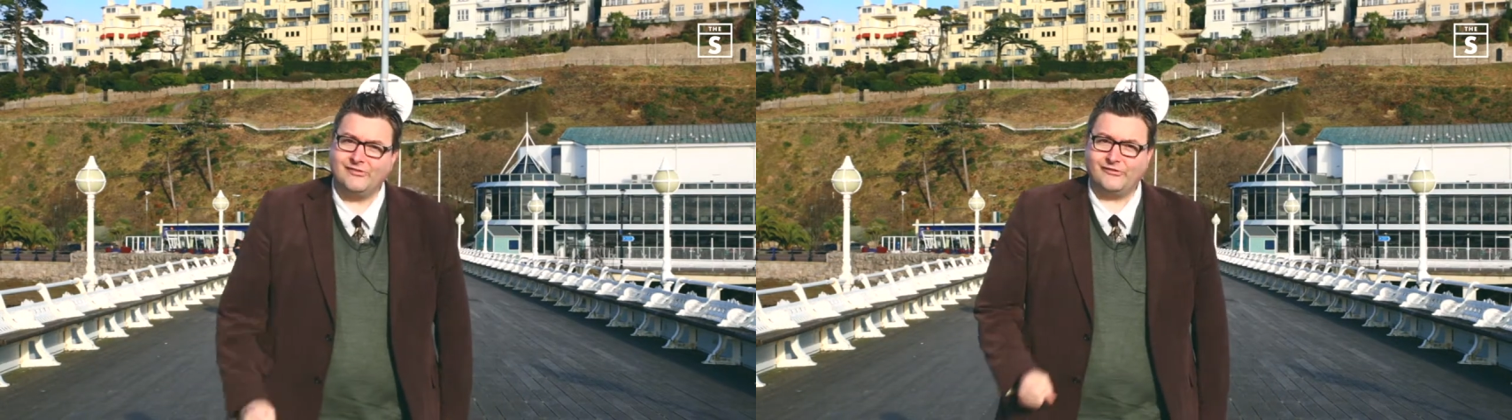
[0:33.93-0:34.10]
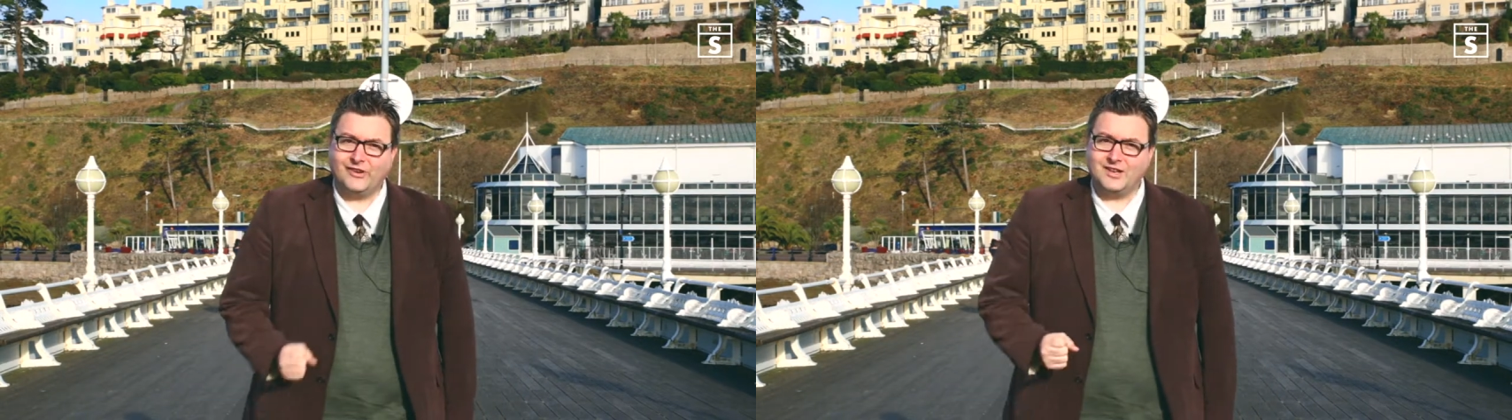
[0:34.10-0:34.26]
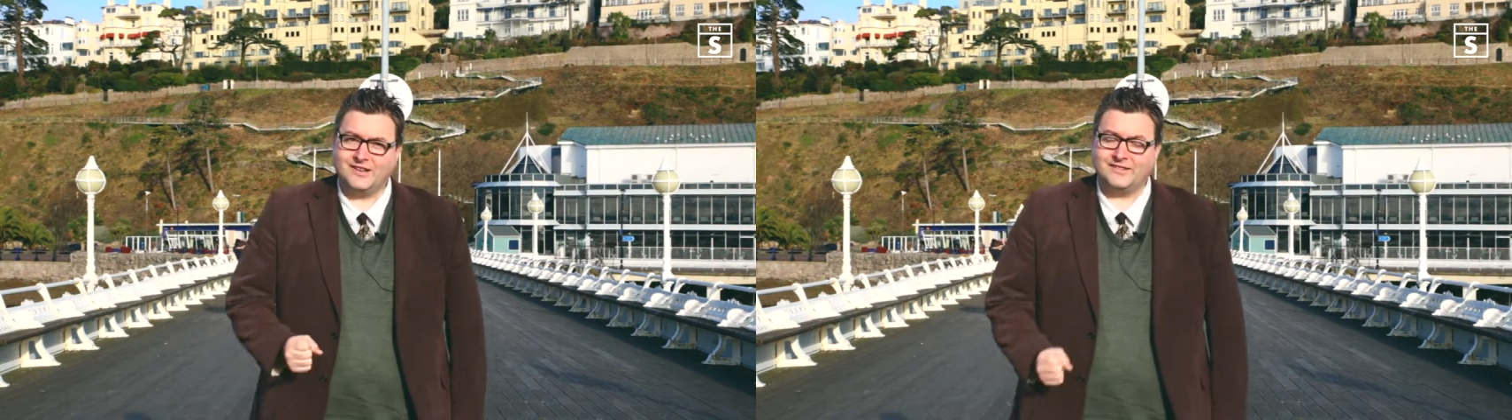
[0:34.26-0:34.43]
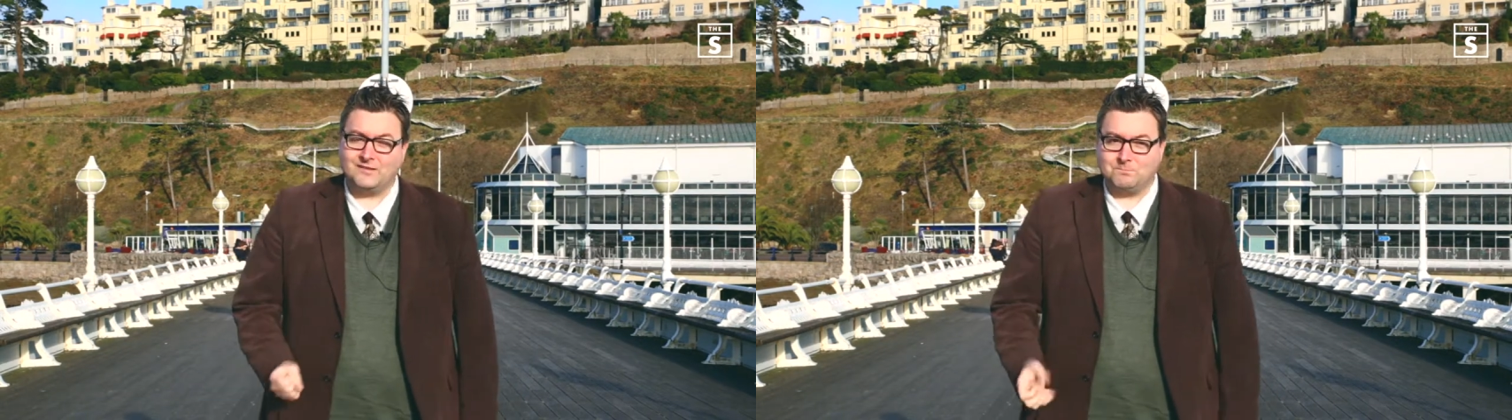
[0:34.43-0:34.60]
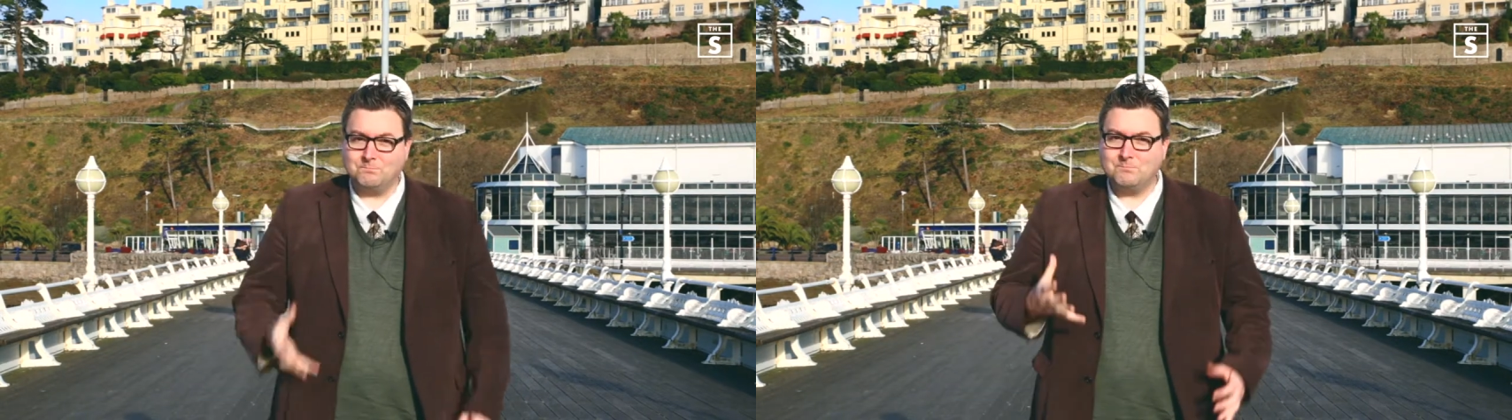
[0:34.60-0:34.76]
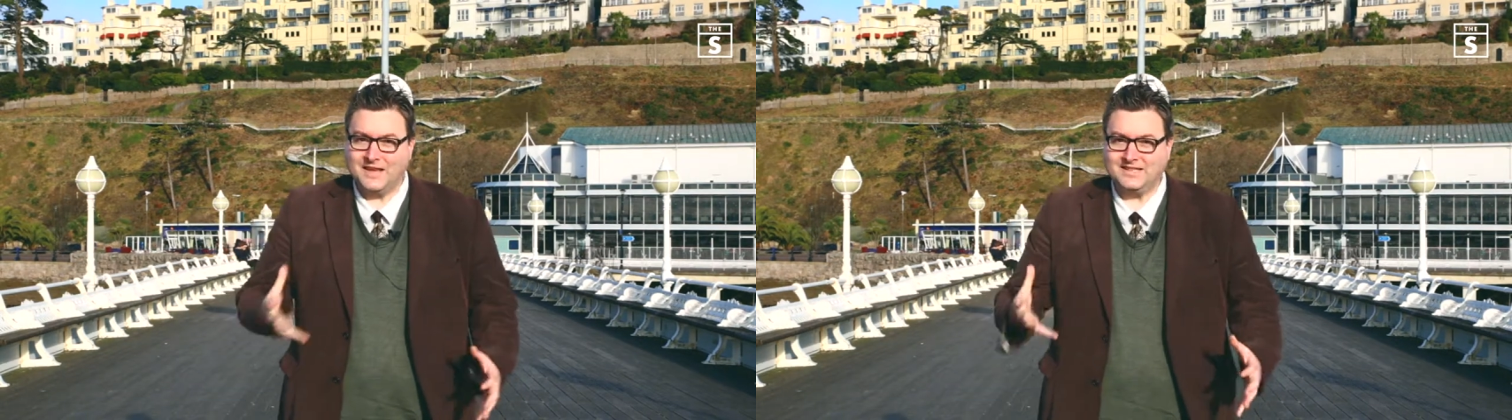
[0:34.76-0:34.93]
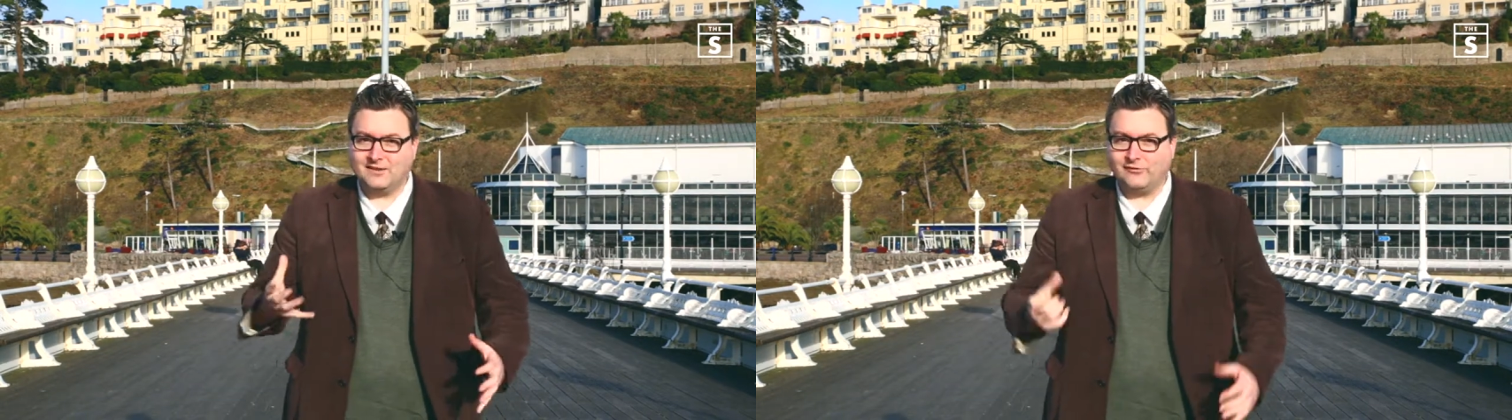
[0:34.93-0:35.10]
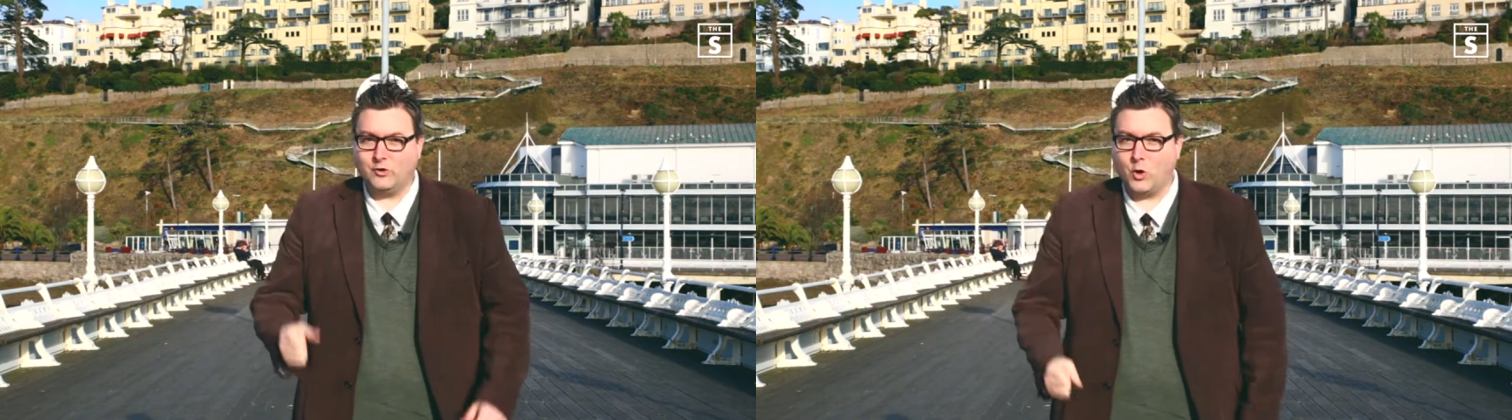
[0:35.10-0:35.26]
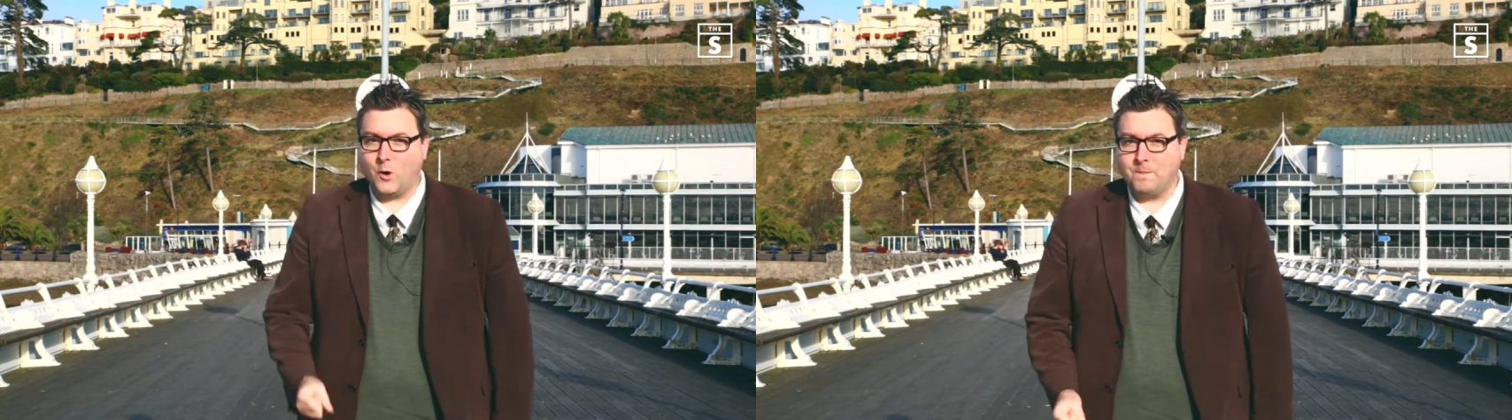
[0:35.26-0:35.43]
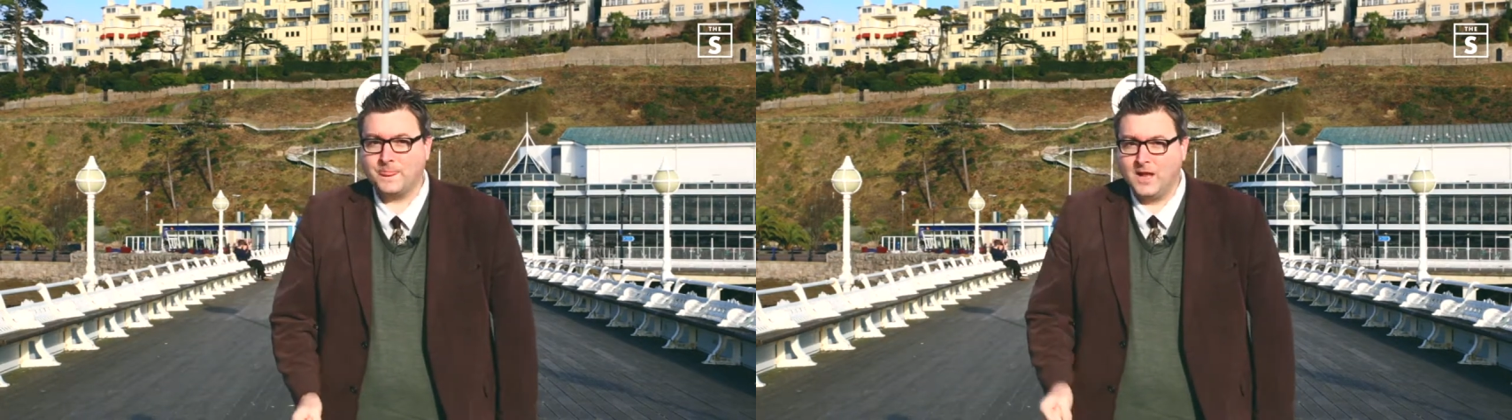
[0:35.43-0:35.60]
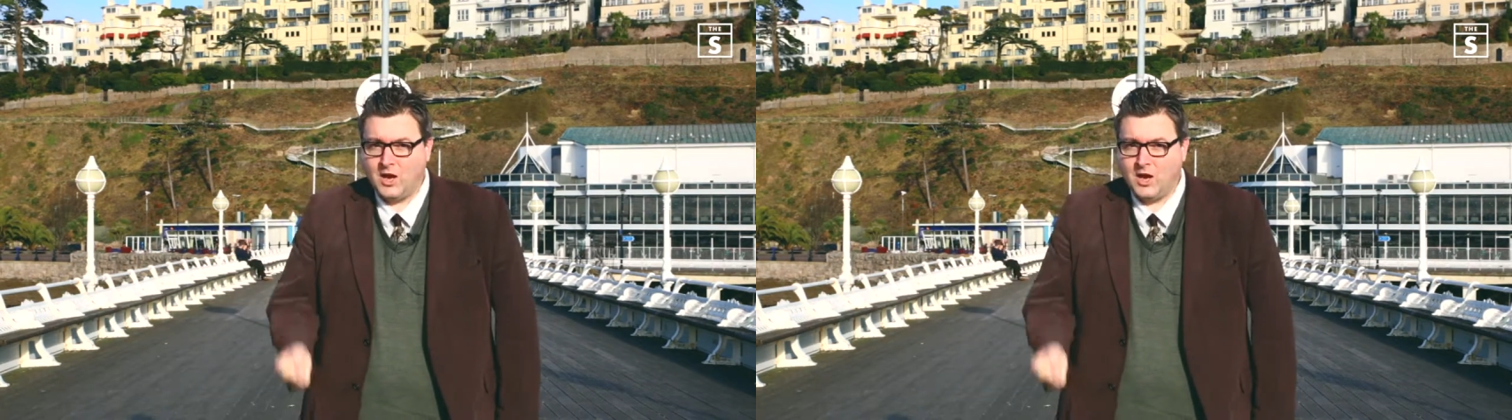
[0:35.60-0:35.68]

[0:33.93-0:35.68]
furnace of metaphor,